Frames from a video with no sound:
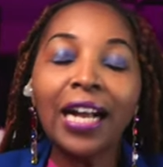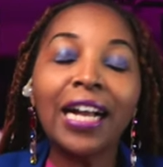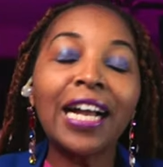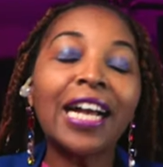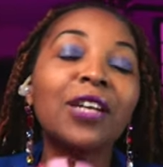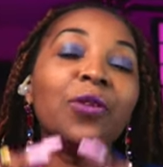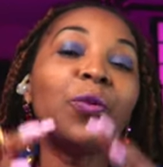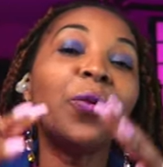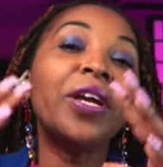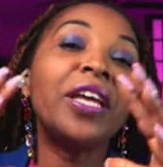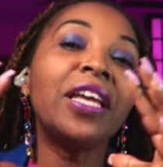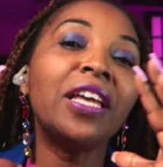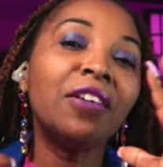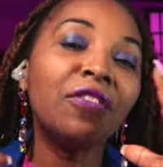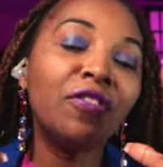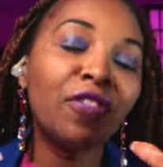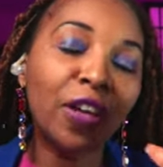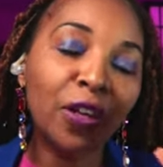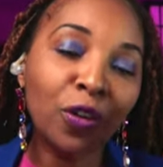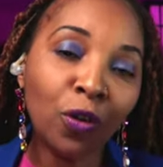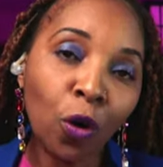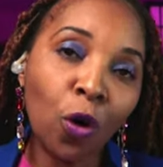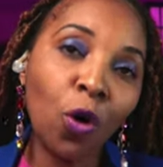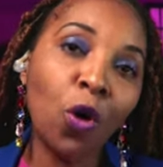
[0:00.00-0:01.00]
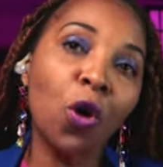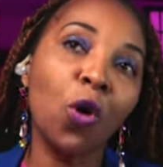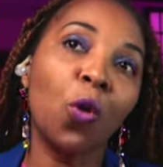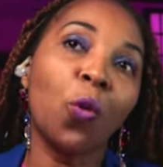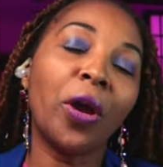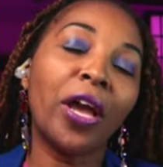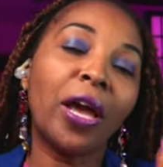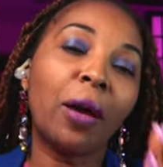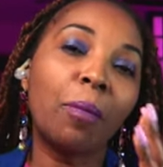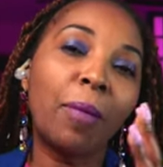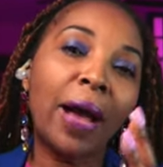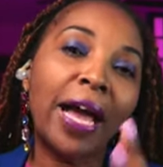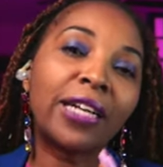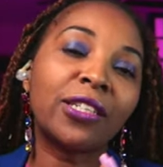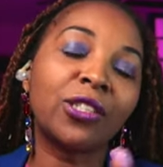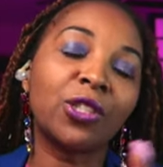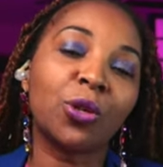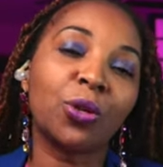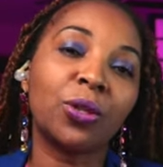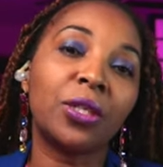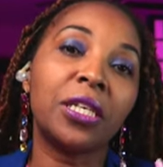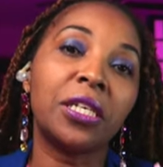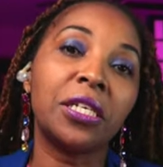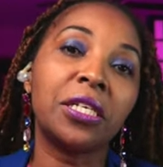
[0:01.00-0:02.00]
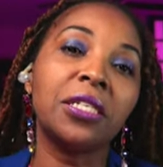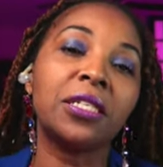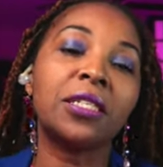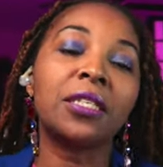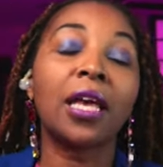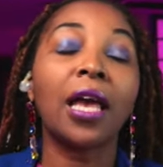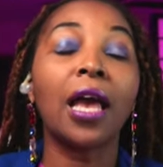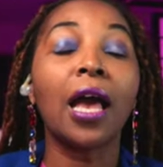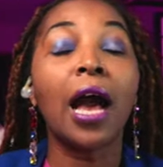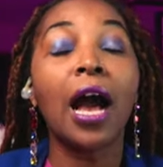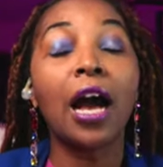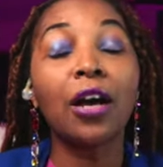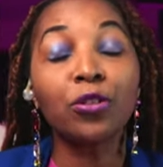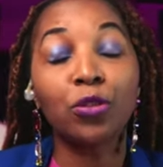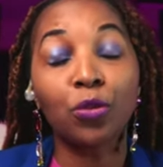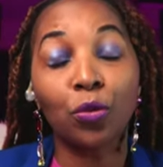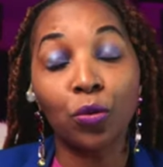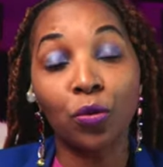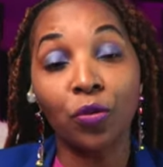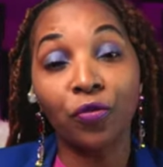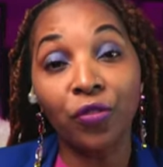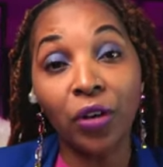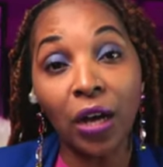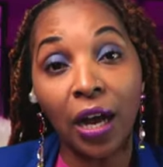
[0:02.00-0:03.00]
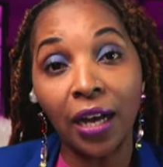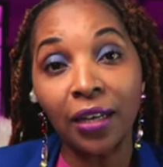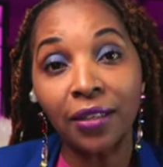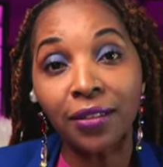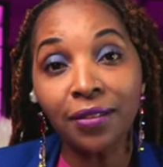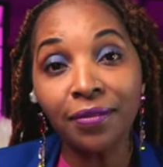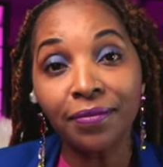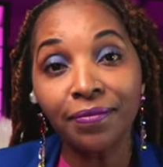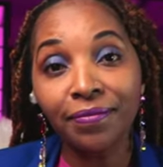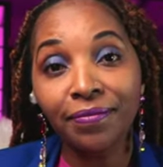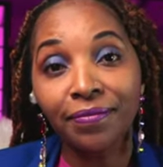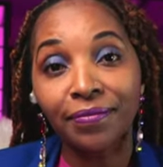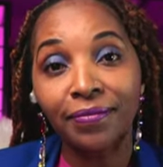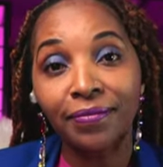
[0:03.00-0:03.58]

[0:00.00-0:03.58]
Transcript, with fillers: Can we even call where Mike Todd is a household of God?